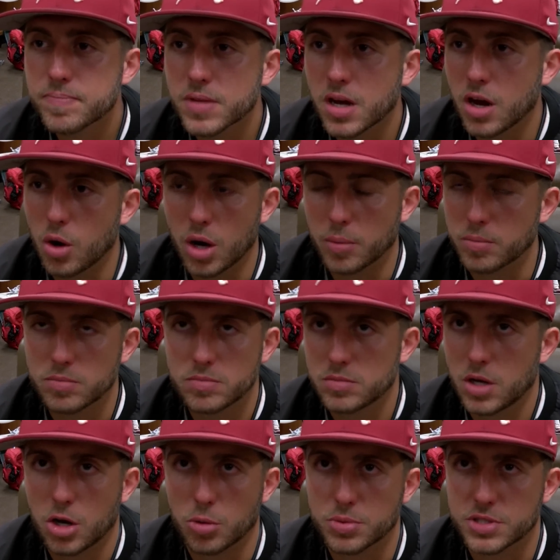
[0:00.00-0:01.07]
Oh, I'm
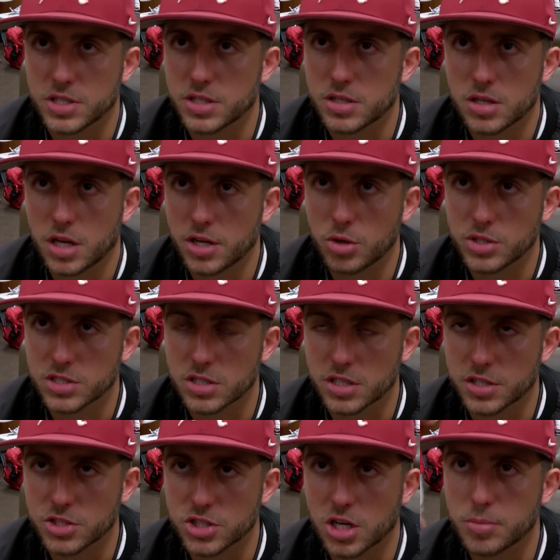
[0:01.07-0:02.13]
100%. I know he's going to get
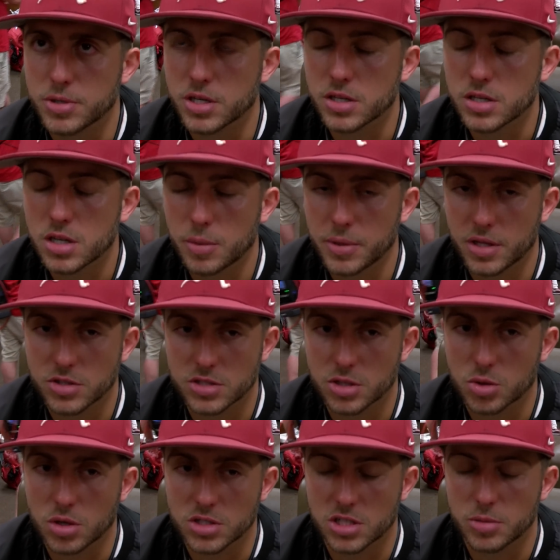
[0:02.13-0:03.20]
the job done. I mean, there's no
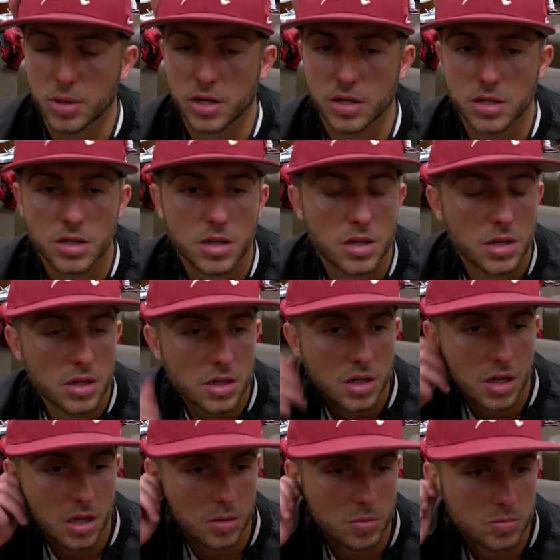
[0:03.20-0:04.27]
question about it.
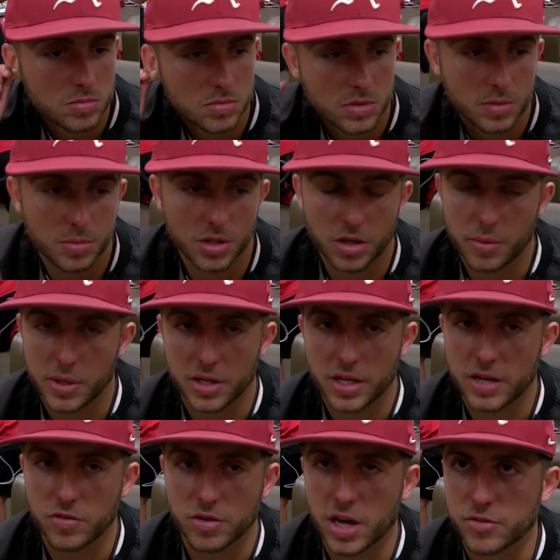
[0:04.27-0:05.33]
But, I mean,
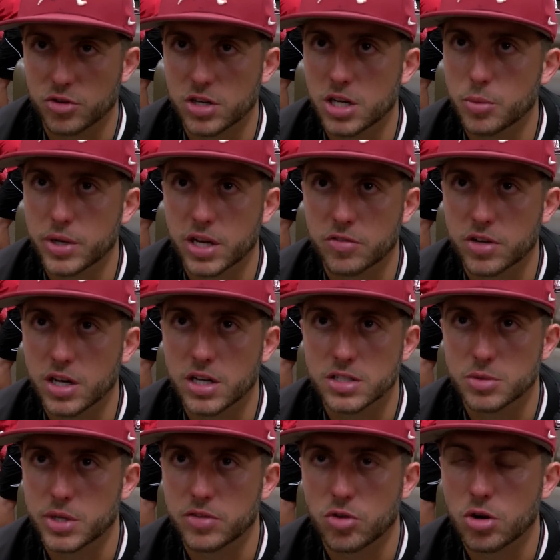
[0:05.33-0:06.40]
even after him, we have guys,
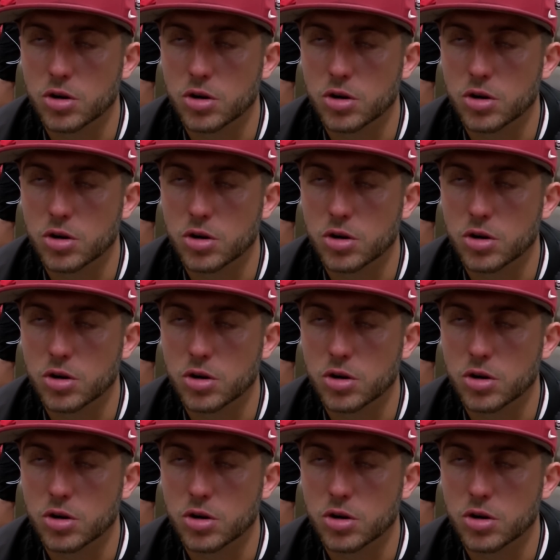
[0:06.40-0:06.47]
we have